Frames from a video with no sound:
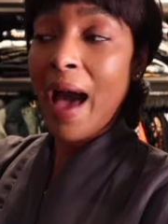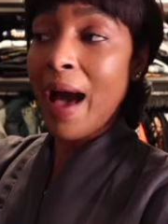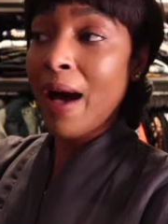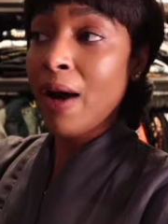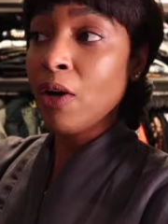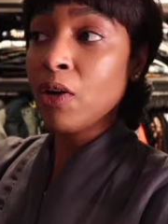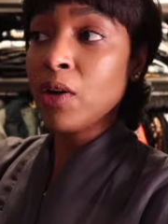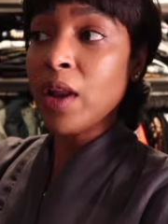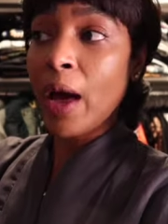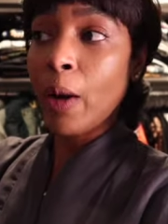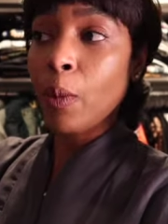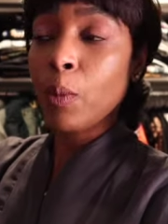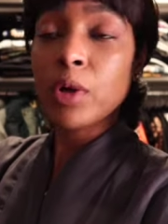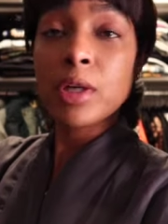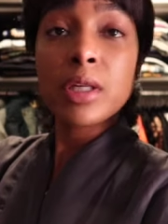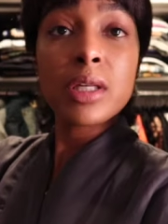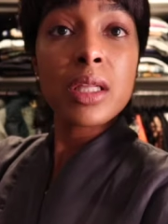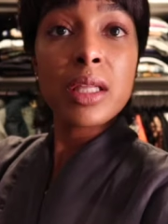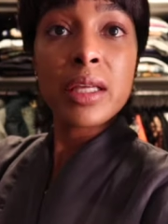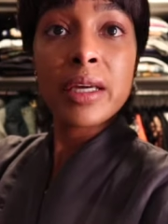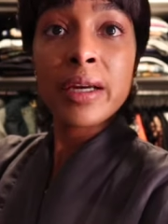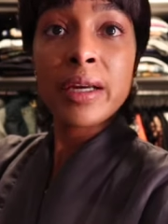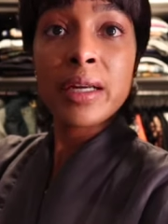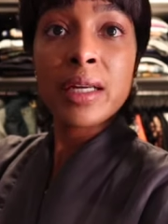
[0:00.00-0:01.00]
out i want
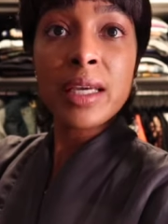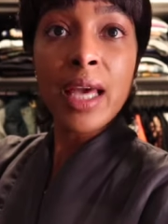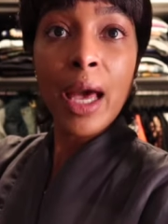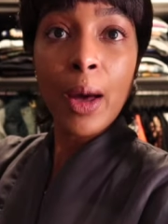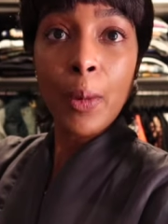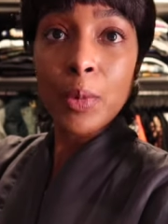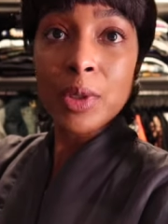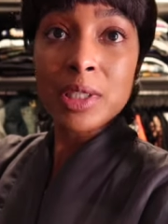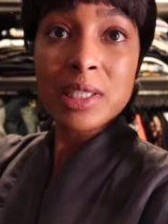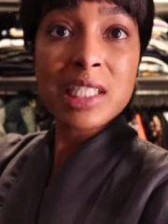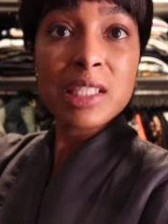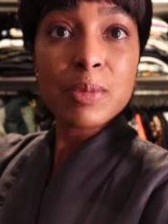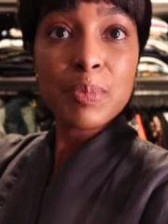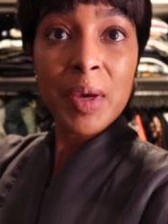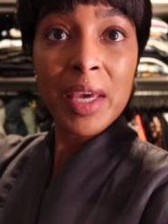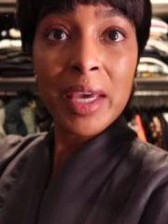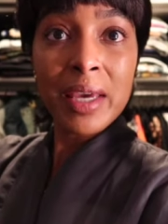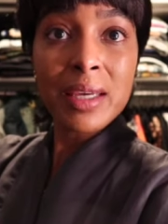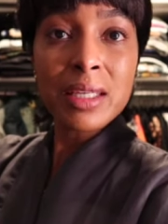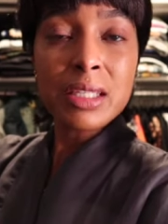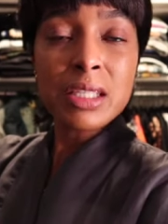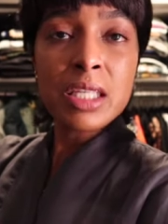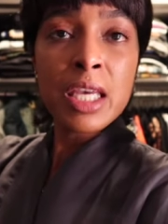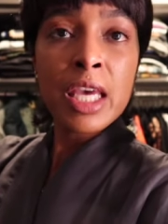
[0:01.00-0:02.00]
clarity i want
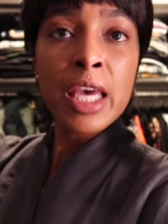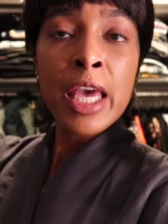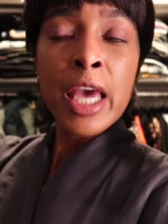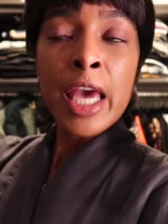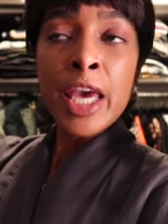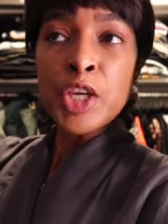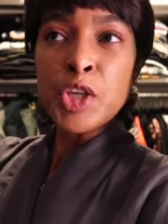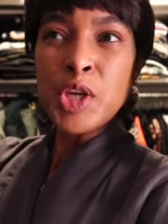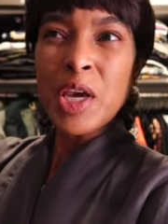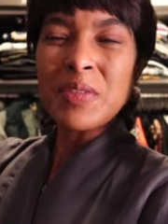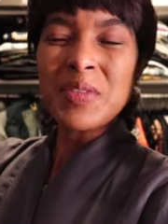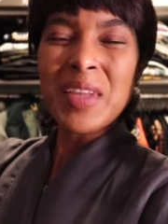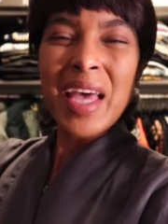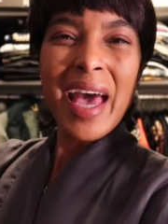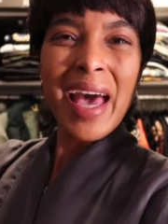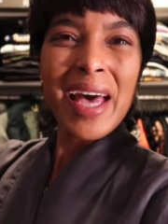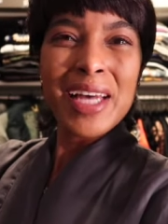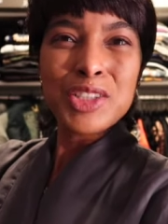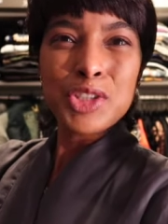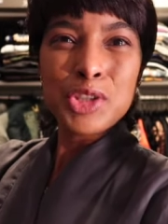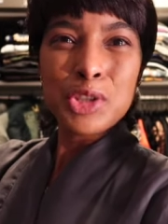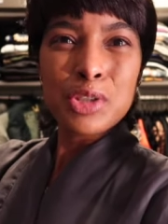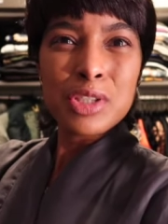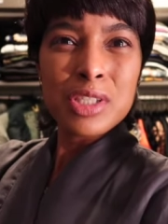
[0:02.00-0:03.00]
space you have to
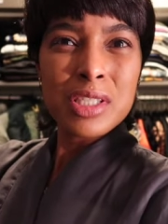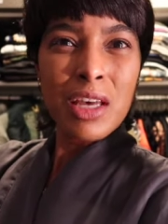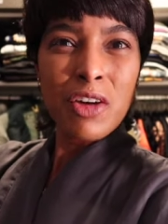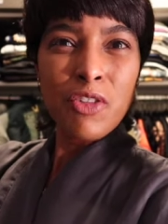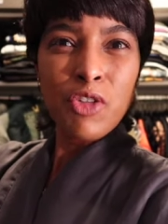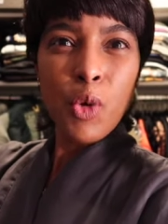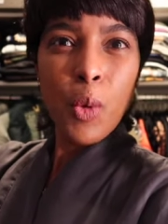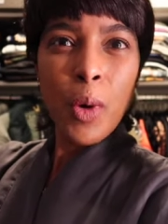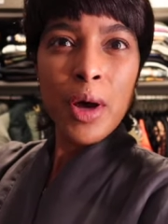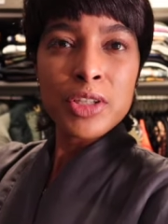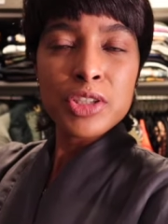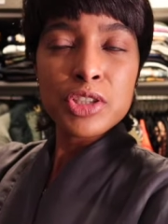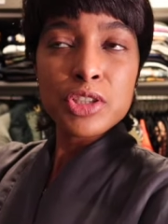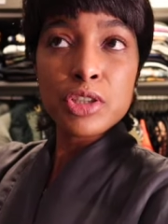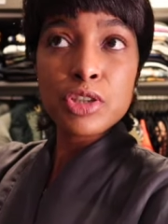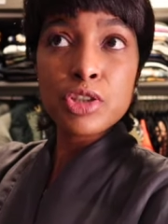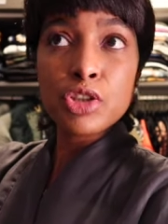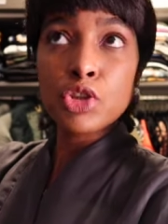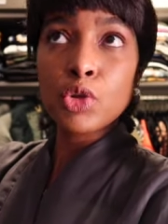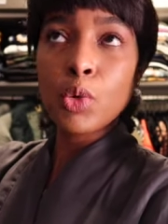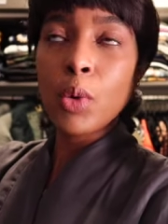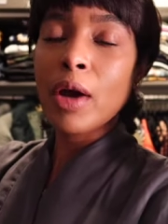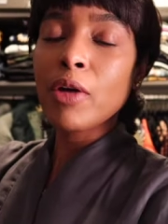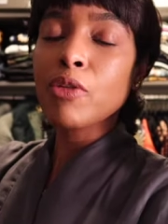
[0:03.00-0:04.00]
ask yourself questions
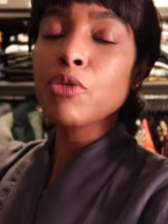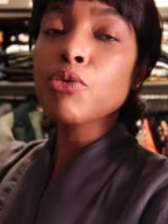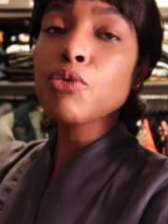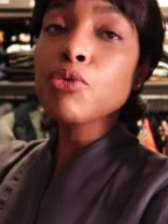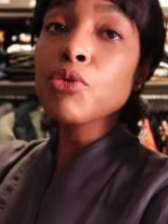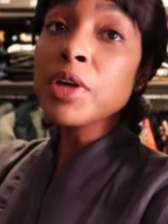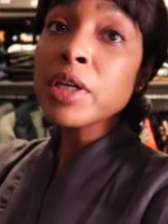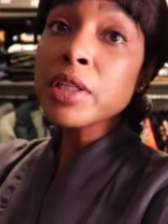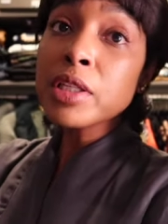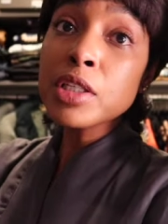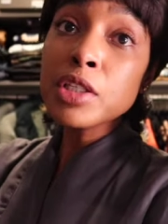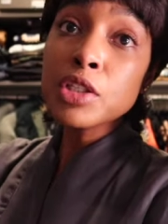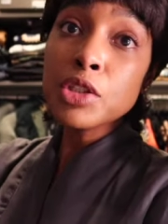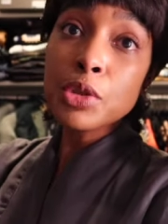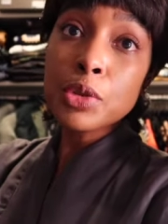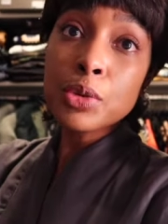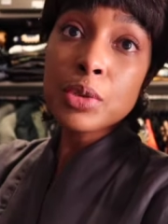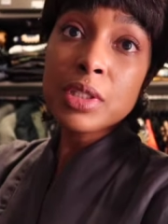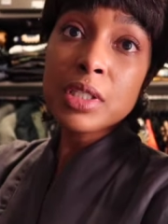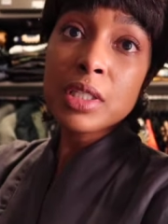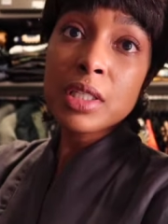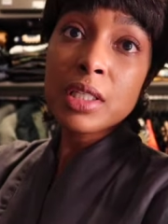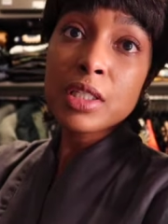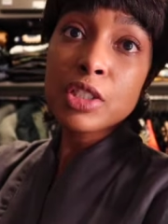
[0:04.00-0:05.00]
do i really
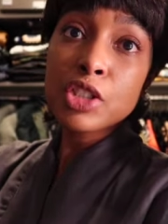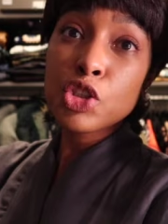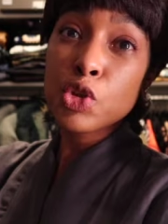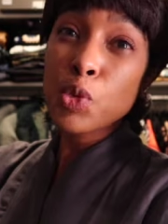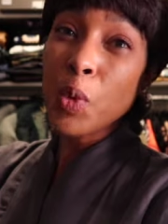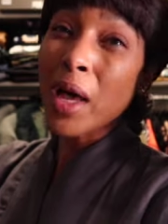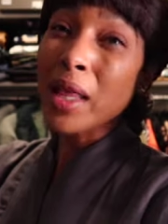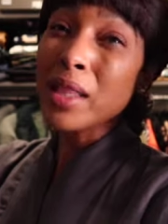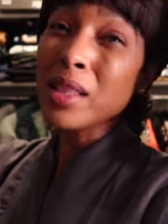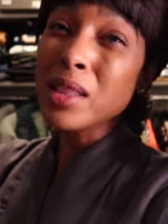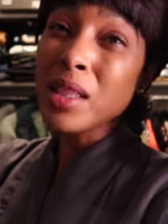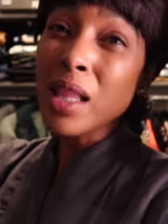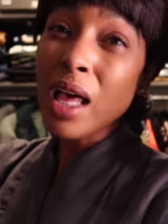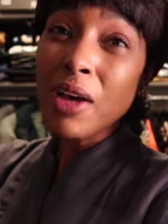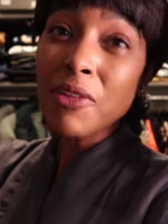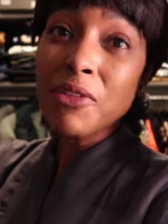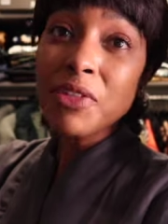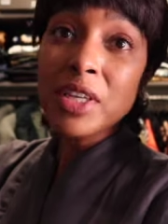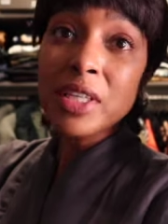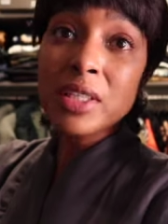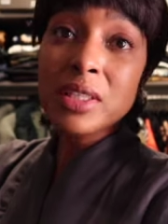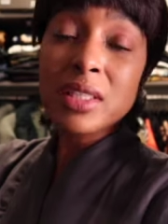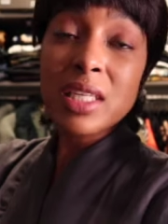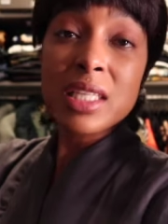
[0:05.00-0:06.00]
use this do i love
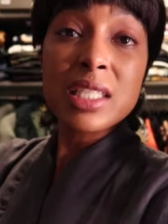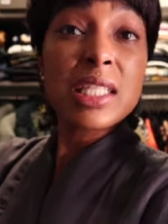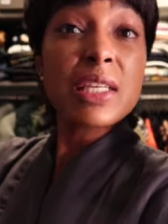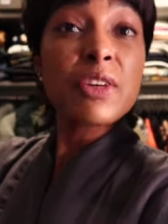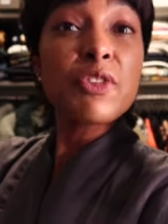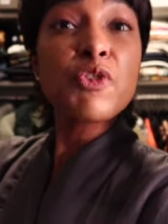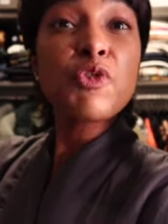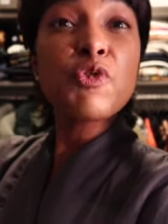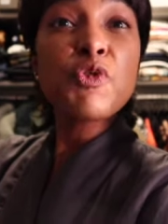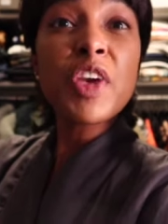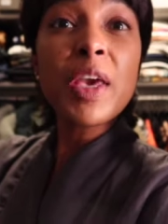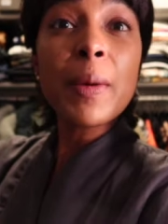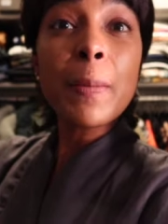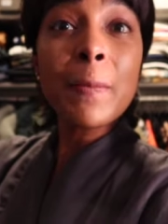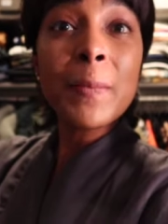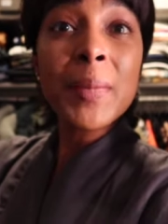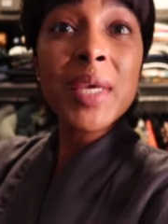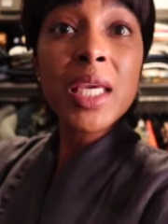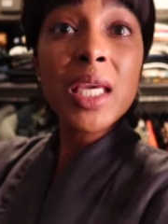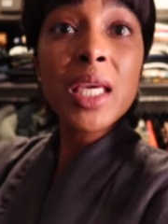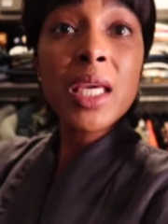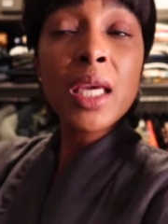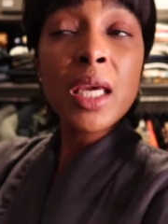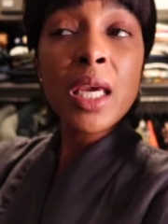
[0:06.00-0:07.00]
it does it fit
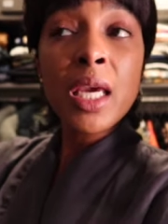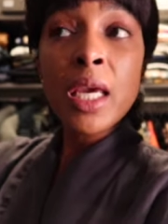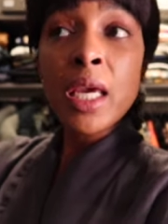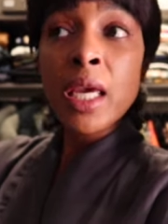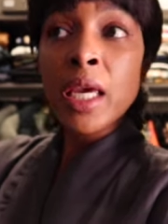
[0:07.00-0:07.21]
me